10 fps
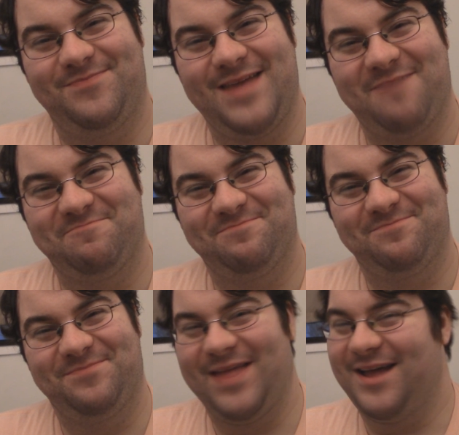Yep,
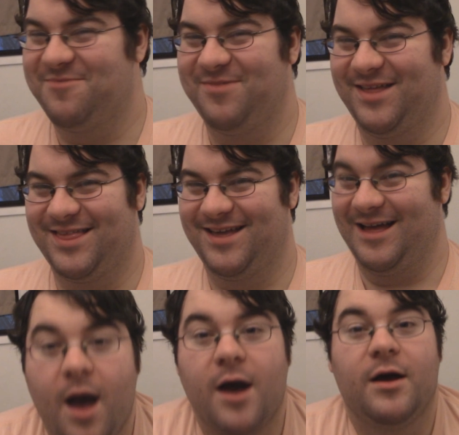thanks
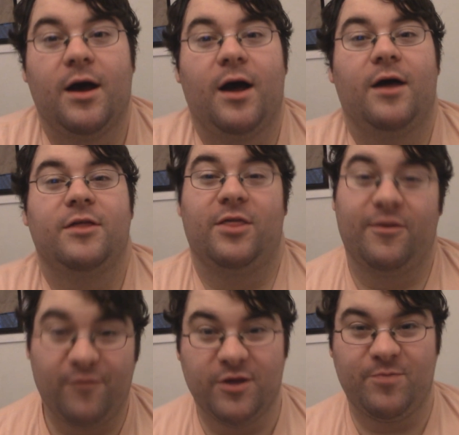Melissa. So the
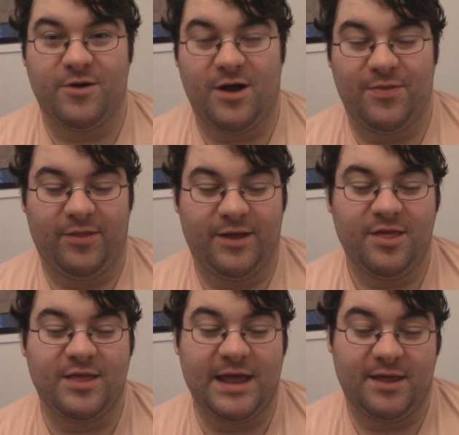first book on the
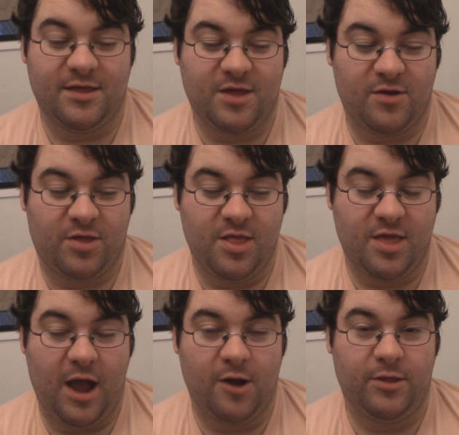list that is
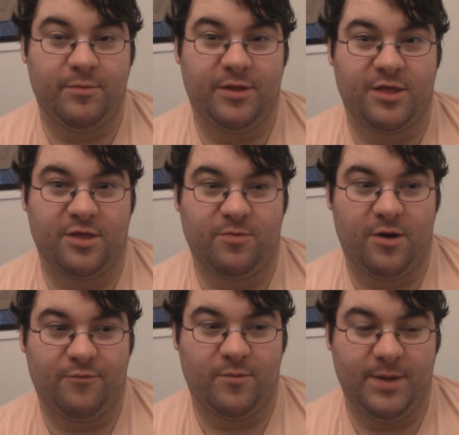entirely Melissa's
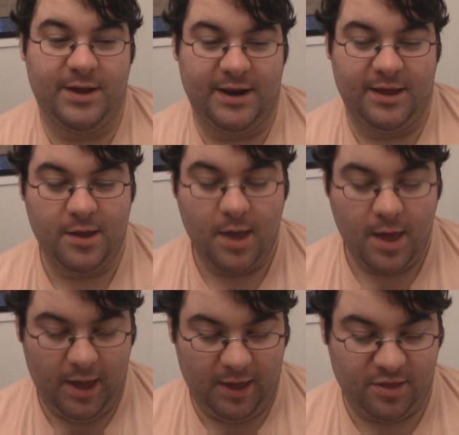fault for me getting
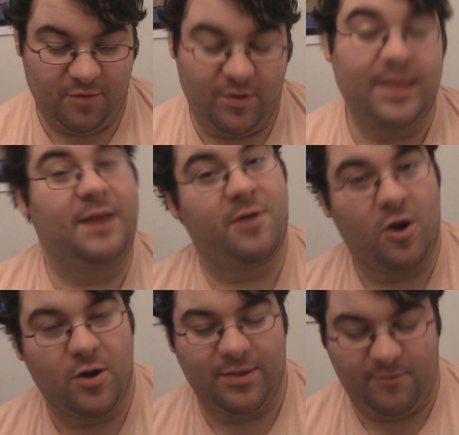is the one that I'm
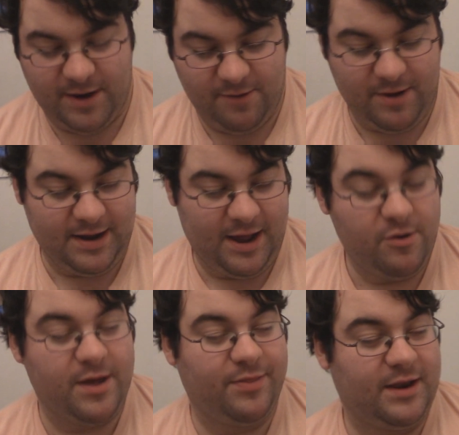currently reading right
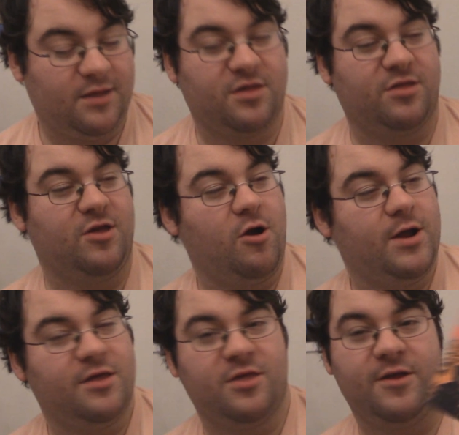now, and that is
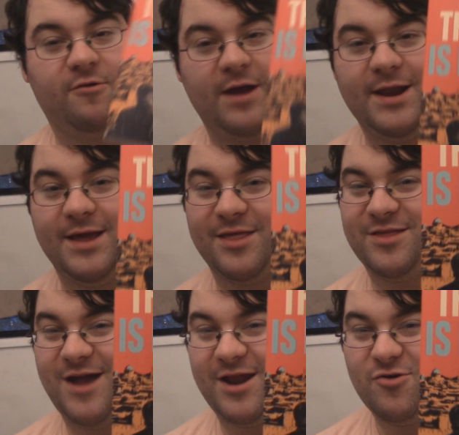Darius the Great is
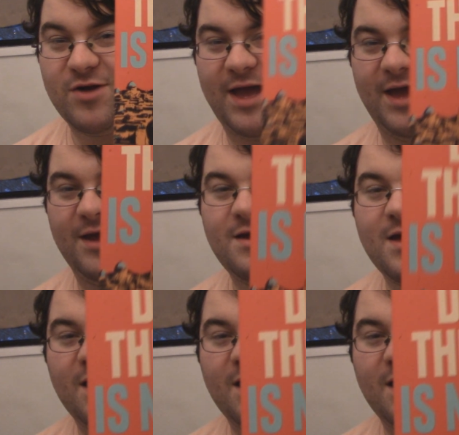Not Okay.